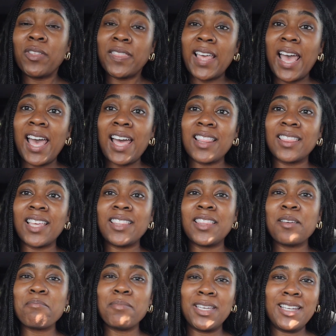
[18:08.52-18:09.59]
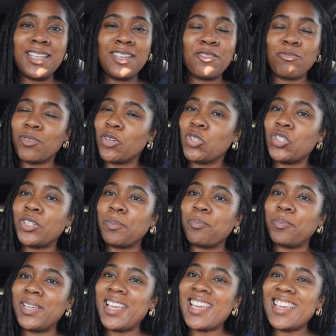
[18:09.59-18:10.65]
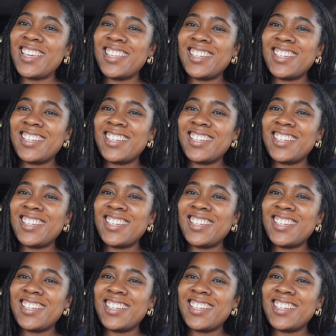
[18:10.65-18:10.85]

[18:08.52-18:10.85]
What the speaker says: with that, let the mini road trip begin.